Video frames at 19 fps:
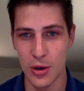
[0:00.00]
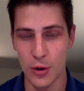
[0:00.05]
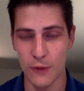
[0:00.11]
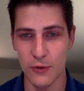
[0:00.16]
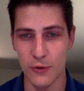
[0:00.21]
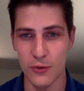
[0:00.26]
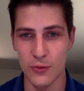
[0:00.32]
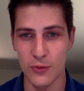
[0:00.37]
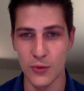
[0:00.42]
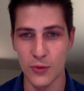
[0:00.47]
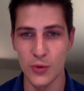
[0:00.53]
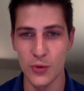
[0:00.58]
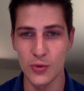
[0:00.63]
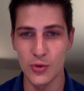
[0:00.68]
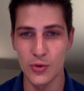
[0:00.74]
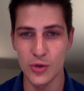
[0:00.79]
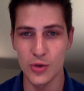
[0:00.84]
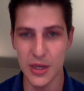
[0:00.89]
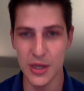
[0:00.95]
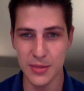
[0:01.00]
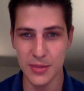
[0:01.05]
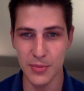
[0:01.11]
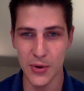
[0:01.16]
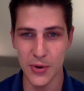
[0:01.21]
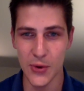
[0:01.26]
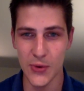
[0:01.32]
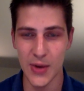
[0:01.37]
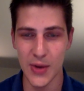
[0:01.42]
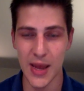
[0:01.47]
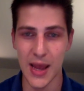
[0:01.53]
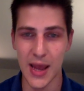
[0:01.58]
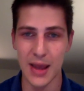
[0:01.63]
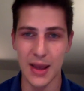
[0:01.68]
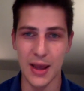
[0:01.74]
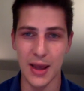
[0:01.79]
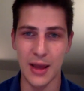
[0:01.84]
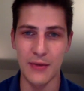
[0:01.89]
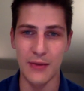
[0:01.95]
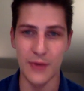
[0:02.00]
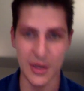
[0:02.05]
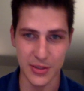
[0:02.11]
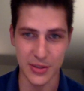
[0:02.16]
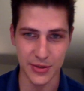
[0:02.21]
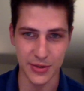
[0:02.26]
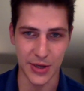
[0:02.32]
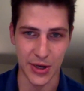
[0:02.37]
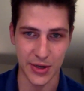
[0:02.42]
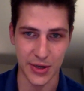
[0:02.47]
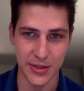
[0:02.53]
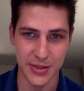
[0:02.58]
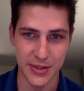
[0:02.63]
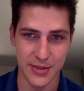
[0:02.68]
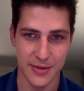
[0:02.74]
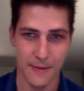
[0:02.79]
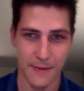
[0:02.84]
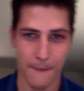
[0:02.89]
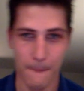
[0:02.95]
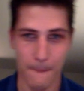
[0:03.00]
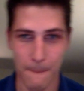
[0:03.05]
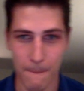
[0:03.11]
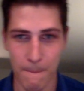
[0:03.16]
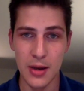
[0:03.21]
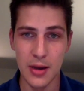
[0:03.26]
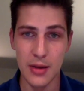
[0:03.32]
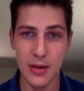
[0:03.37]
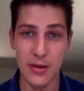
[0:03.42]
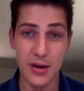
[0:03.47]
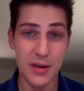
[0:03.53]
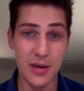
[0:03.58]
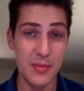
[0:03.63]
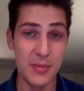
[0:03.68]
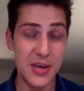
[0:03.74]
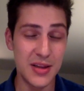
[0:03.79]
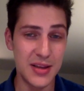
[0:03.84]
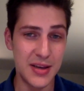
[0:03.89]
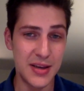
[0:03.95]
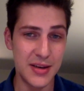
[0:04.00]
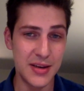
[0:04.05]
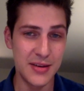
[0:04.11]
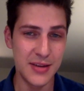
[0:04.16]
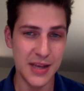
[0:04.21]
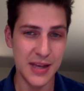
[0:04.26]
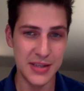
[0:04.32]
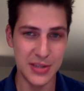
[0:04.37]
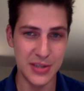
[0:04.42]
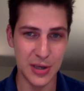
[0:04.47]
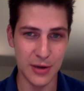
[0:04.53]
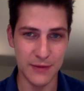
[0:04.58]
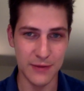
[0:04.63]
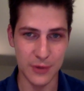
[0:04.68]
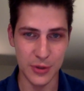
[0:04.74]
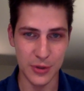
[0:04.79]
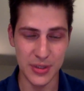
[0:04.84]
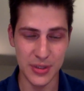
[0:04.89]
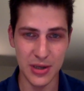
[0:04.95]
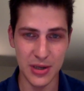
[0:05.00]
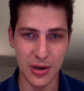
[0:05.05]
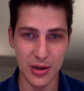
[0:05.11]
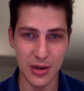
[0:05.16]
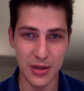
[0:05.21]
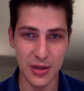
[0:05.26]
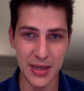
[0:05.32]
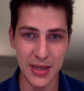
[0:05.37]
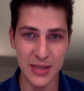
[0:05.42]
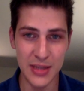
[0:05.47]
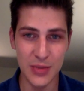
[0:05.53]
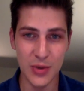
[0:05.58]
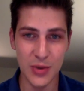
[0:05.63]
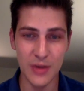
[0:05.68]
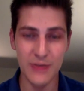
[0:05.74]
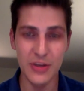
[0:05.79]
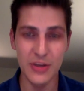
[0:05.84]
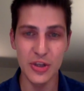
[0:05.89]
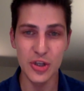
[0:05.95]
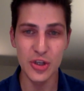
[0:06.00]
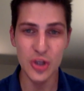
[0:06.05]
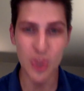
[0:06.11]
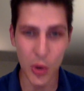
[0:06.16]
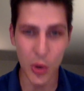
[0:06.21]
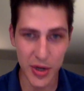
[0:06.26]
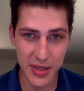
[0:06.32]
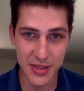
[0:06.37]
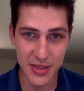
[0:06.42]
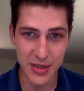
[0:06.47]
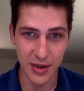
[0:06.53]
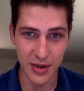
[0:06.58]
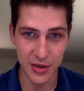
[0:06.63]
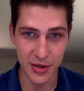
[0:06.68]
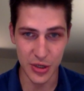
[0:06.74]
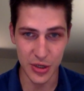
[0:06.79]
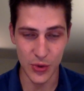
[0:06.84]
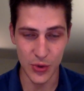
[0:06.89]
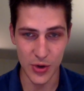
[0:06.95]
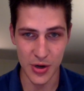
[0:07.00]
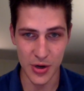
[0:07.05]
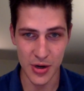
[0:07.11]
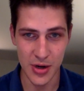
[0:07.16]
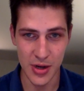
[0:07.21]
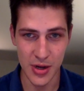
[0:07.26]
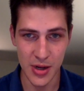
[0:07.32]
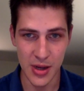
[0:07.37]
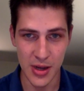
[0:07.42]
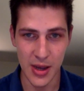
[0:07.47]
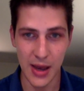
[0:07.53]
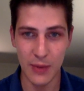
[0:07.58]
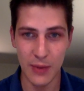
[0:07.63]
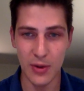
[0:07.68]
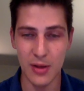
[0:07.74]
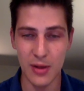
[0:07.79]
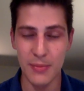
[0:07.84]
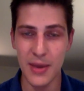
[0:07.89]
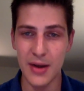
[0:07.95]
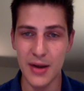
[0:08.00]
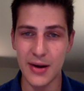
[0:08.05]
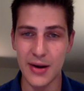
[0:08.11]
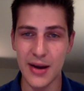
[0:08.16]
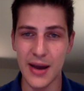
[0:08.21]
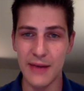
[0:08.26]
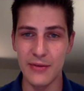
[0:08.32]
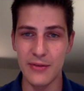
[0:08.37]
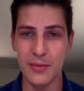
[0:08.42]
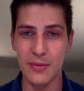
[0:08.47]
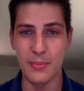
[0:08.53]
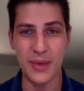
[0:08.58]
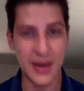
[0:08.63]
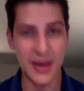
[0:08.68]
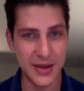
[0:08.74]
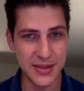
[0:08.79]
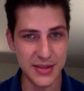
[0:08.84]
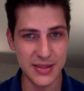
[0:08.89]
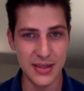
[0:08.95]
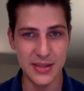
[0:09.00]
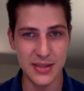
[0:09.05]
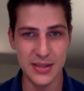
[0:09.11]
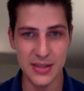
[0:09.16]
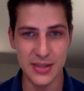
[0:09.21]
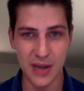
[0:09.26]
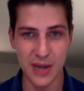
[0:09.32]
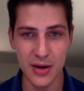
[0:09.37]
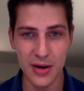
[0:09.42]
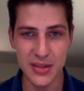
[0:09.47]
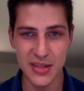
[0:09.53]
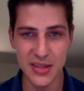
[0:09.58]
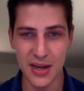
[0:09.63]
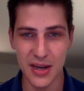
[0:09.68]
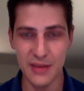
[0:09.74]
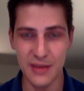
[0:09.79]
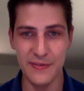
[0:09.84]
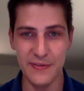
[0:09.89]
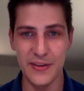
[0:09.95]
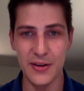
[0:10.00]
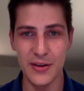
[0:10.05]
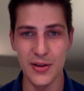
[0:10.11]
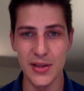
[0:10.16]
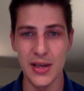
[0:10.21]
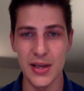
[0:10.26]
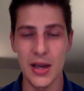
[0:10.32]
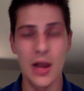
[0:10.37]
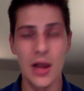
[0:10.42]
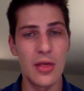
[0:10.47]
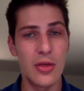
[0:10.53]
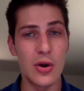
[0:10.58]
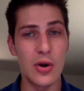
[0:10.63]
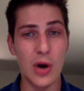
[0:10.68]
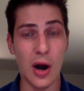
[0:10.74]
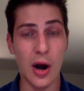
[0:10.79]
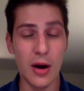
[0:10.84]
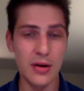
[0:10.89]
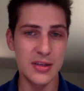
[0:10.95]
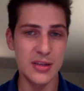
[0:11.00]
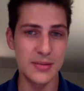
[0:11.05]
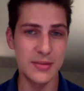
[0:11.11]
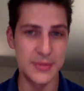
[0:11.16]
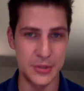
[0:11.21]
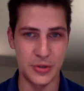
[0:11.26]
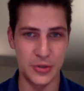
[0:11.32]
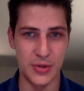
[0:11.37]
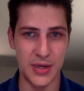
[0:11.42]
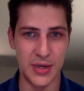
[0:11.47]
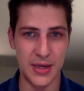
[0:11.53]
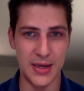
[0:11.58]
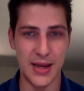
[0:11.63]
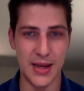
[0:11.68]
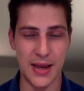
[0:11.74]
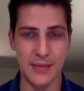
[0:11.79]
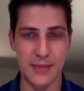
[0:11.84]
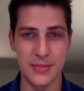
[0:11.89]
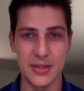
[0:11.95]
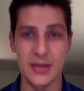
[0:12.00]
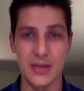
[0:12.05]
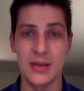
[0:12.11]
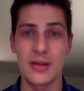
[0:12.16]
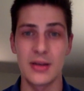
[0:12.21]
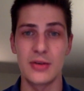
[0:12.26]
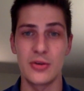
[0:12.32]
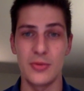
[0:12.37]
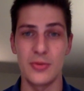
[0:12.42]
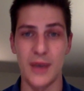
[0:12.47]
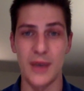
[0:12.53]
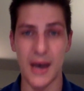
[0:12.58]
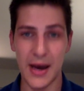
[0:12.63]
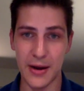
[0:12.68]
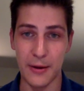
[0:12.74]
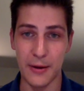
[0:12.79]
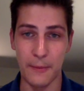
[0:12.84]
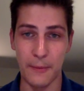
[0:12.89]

over Jason Bone and Russell Knox. The Chameleon, as the golf course is called, is one of the shortest on tour, and while it may not have the biggest star-studded field, there are some intriguing names to be had.